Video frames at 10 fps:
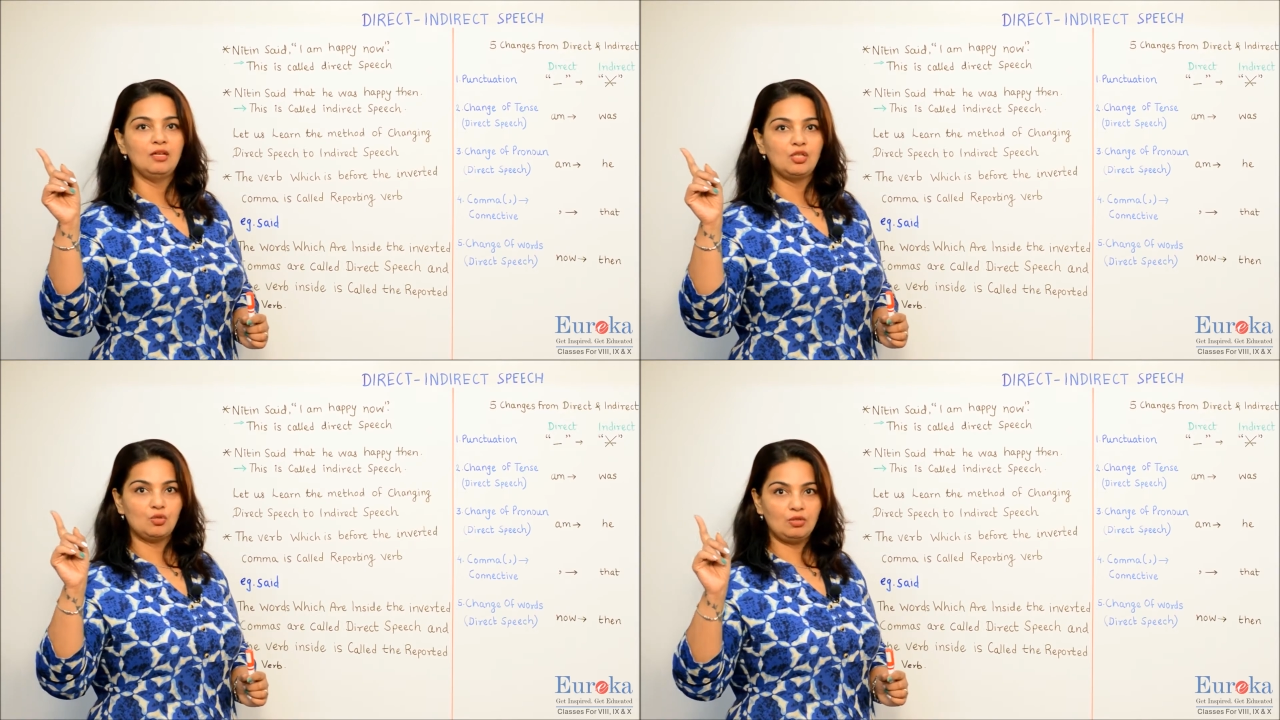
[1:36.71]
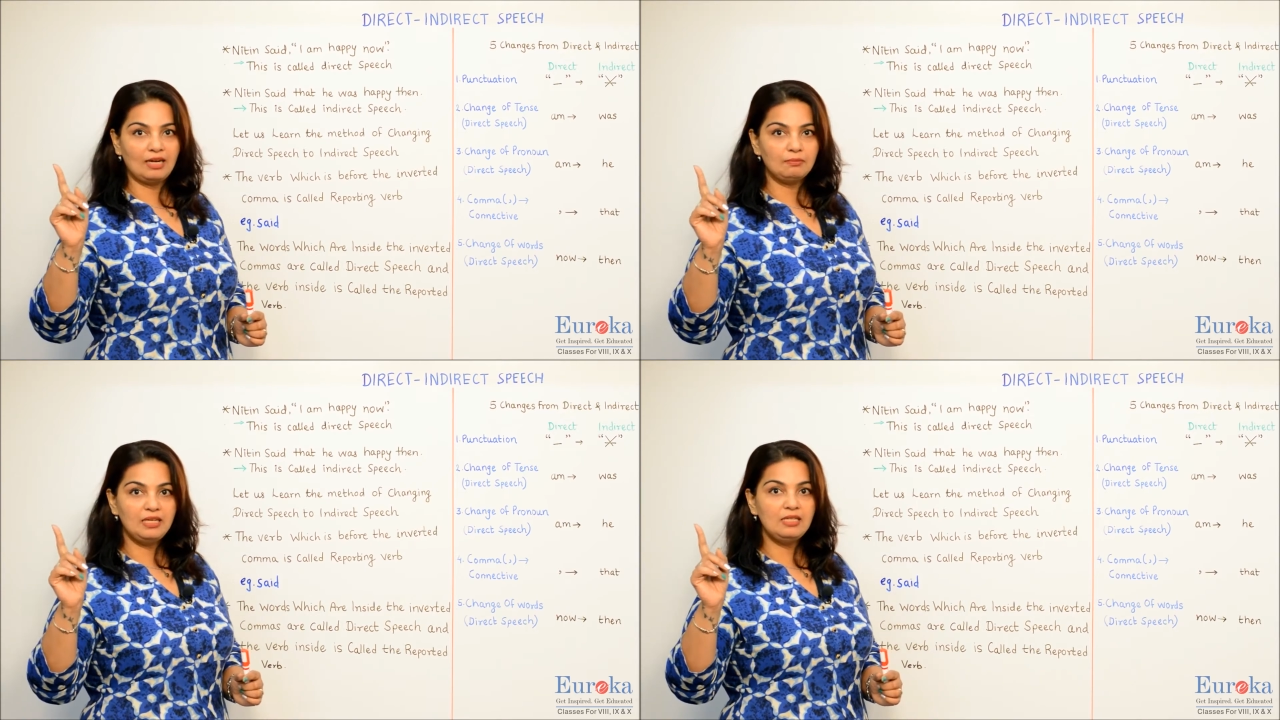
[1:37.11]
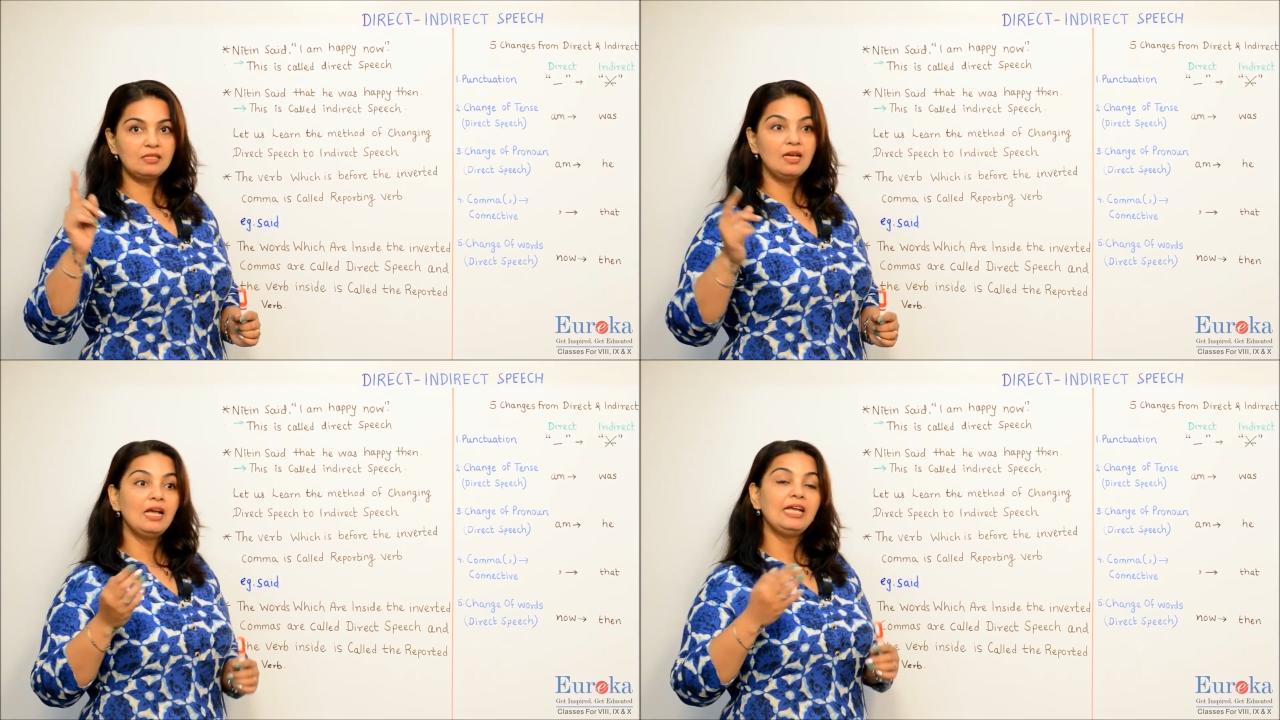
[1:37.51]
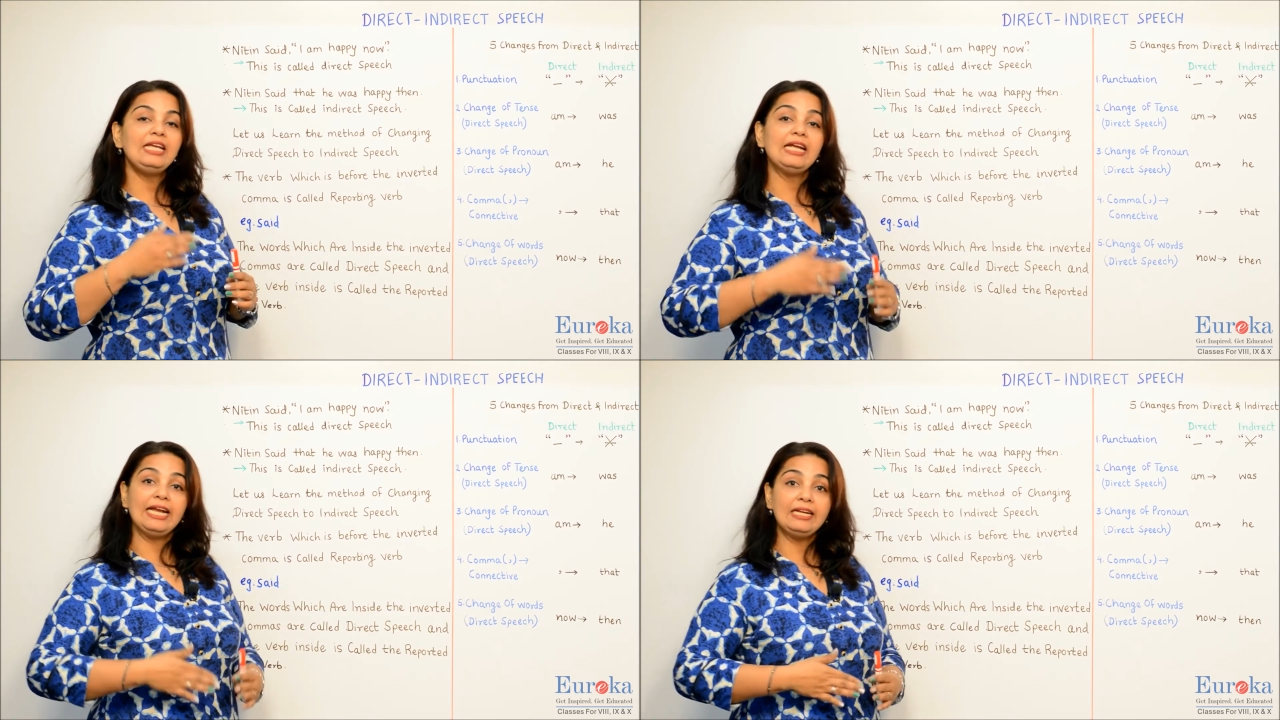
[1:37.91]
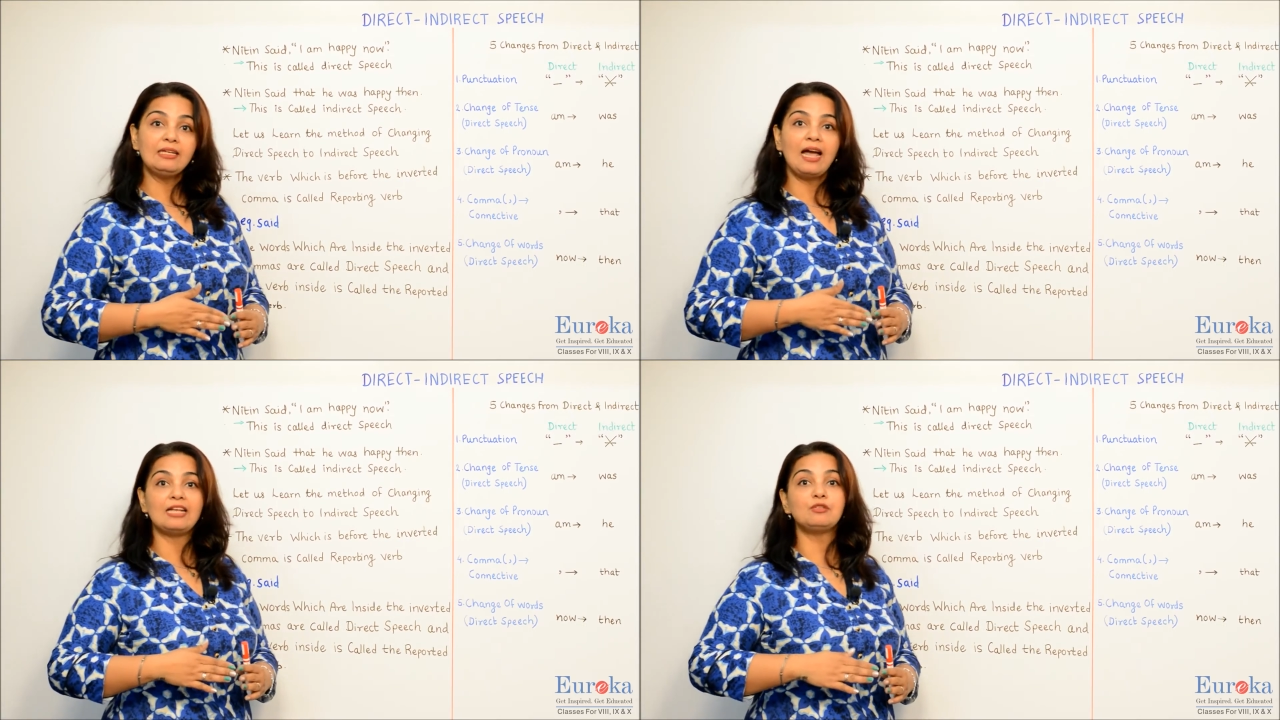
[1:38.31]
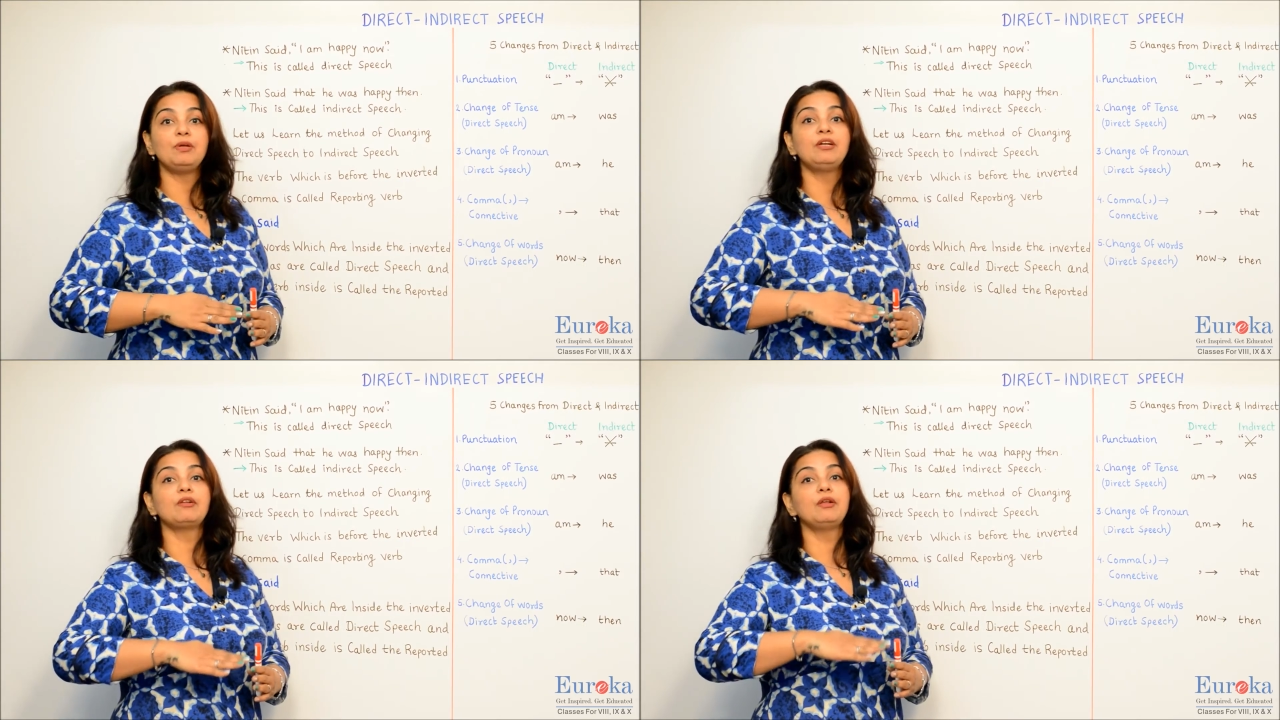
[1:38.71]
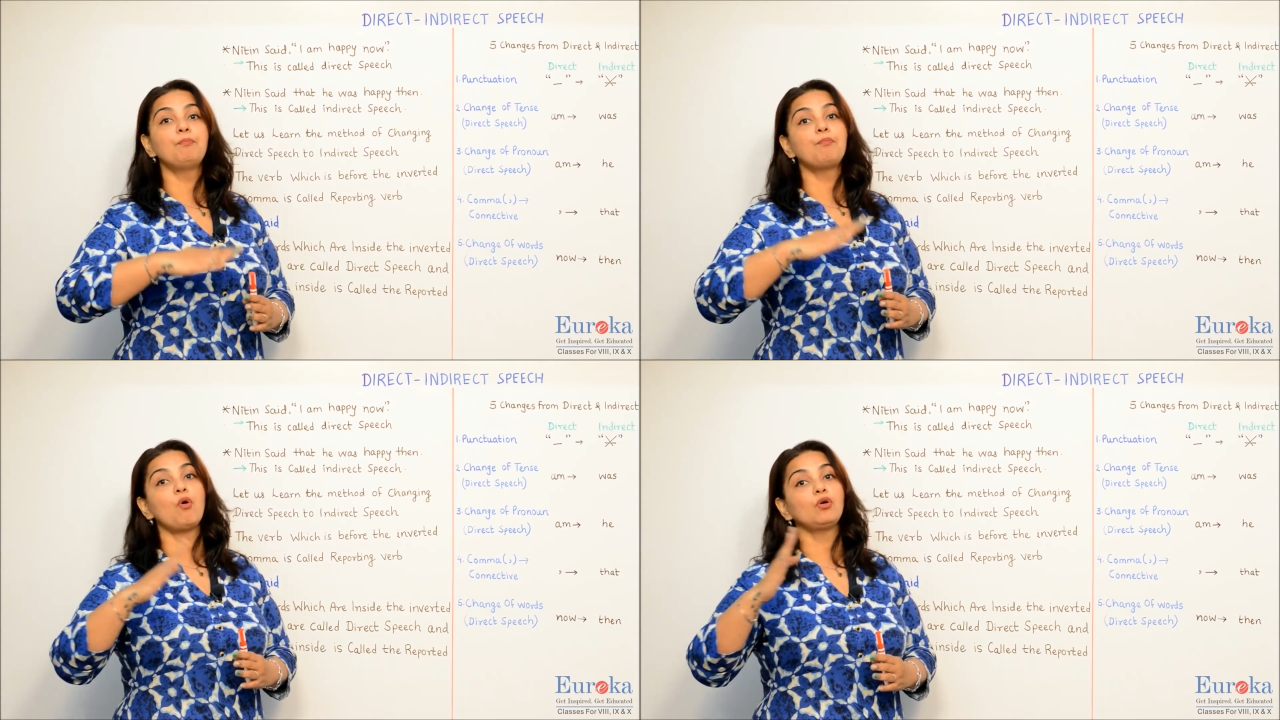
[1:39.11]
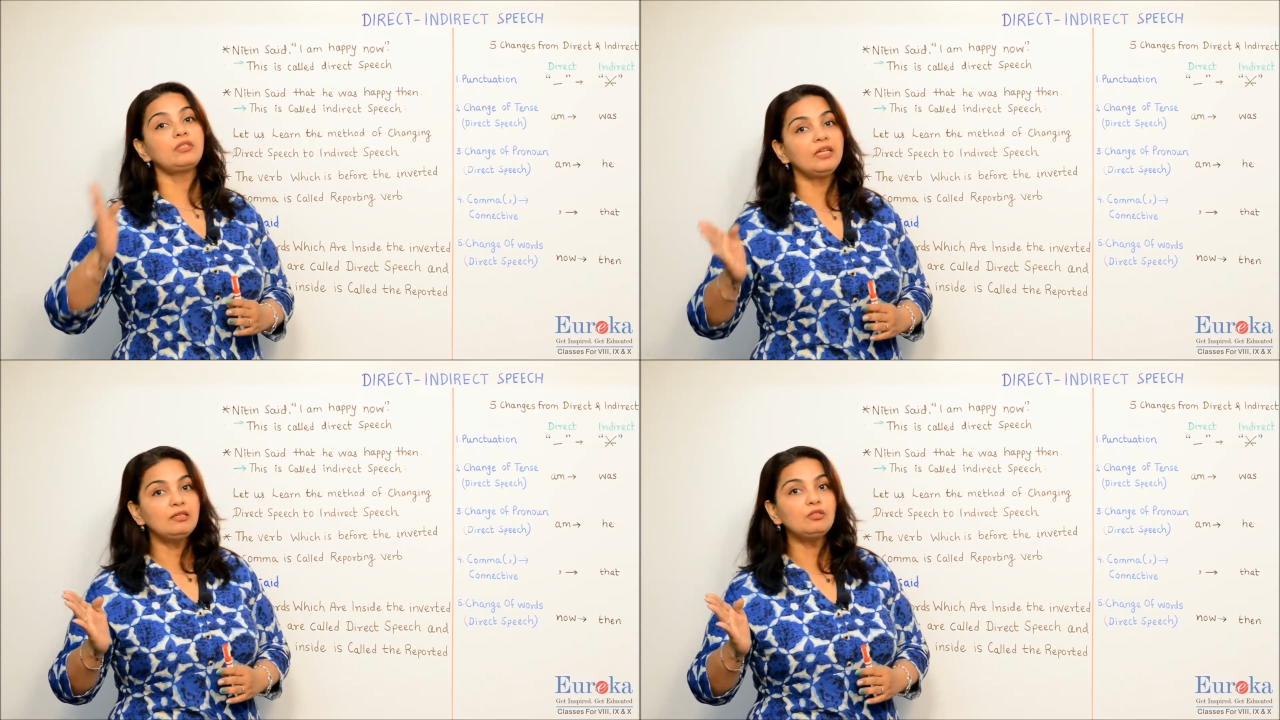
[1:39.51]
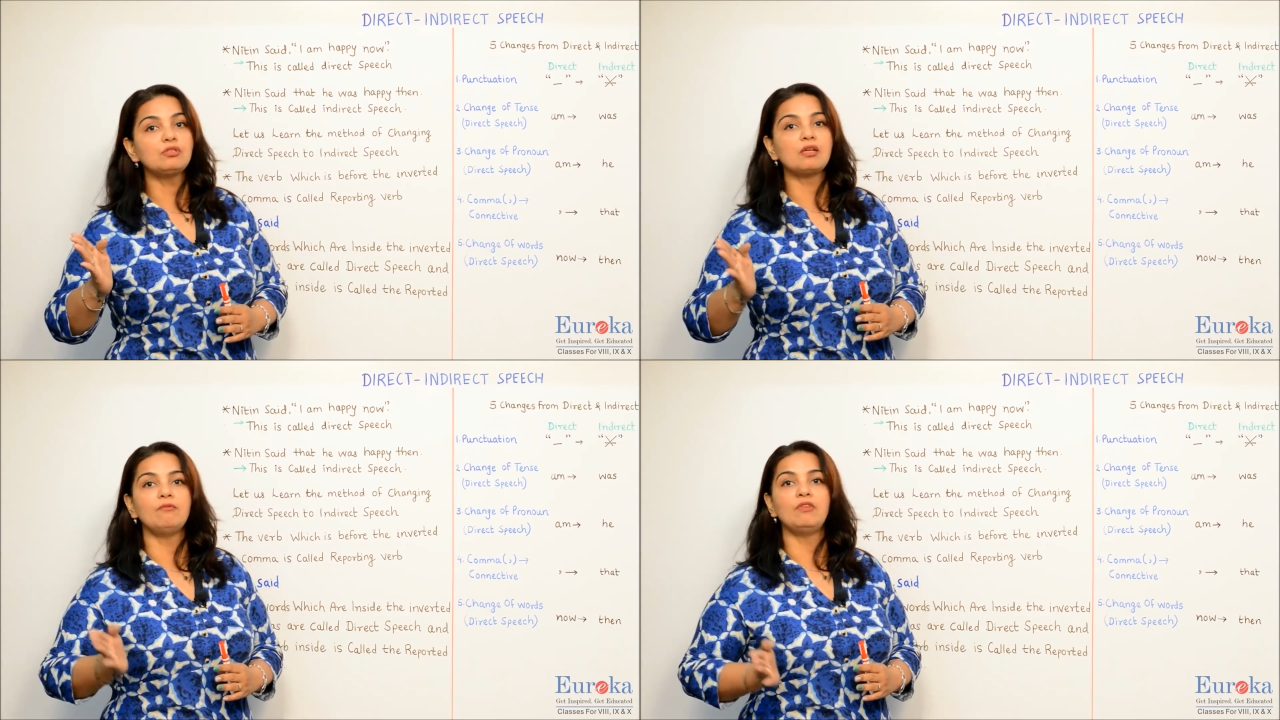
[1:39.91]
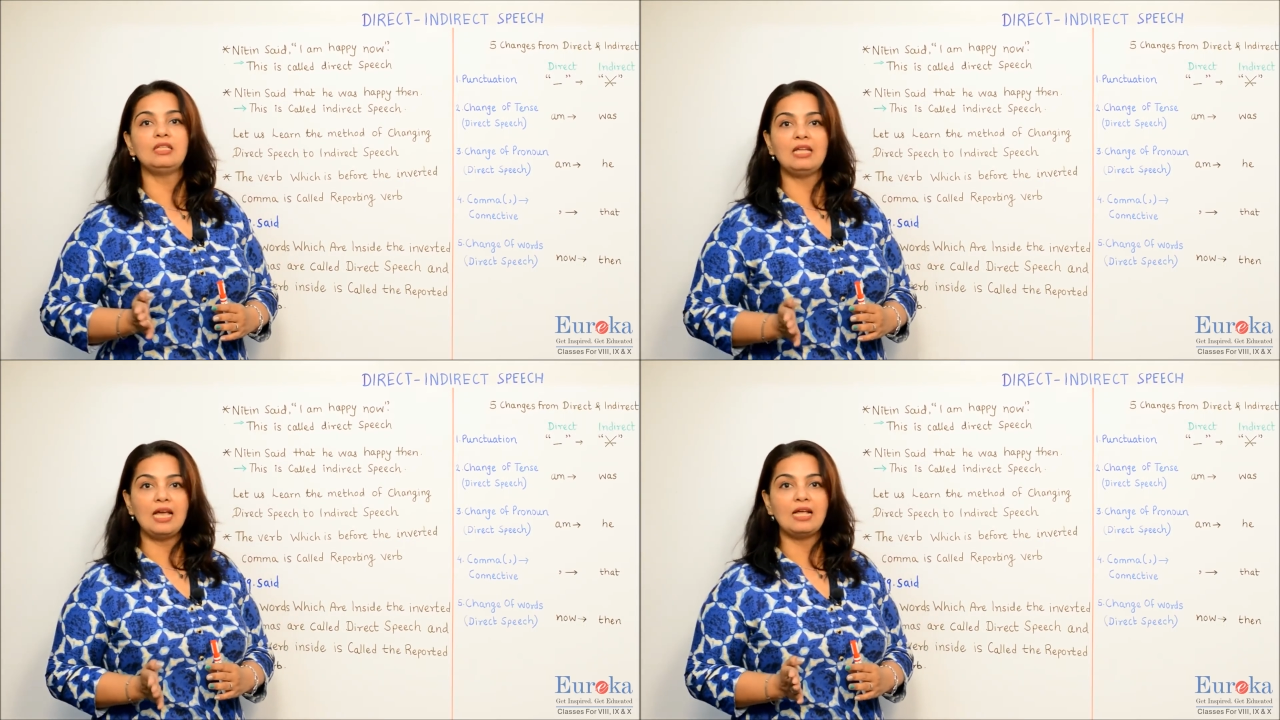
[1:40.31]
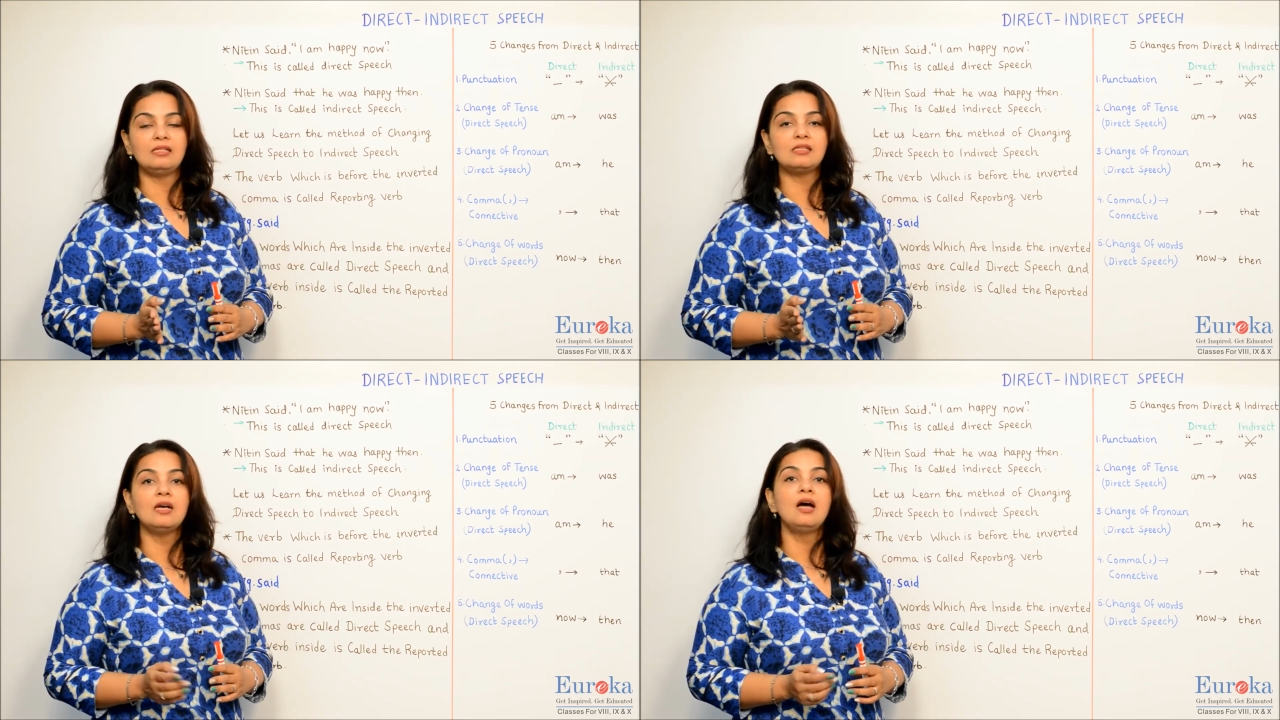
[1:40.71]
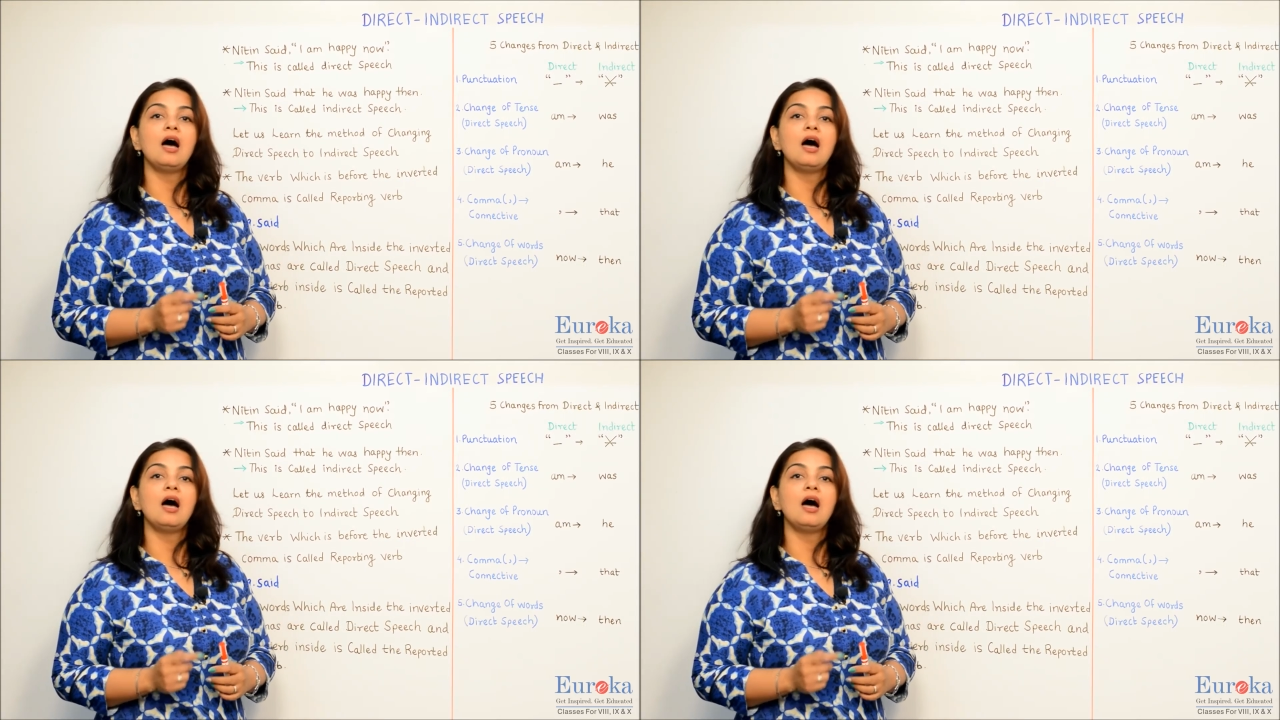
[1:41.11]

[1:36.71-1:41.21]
So that means it has been reported to someone else